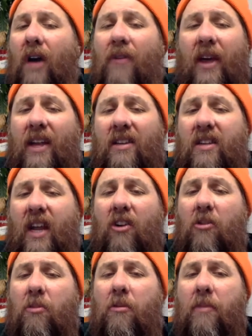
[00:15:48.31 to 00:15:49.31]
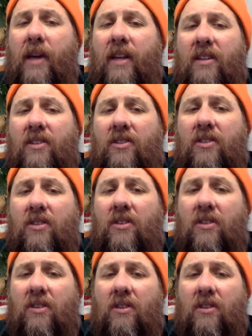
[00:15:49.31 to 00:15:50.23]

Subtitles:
of that terrible menace,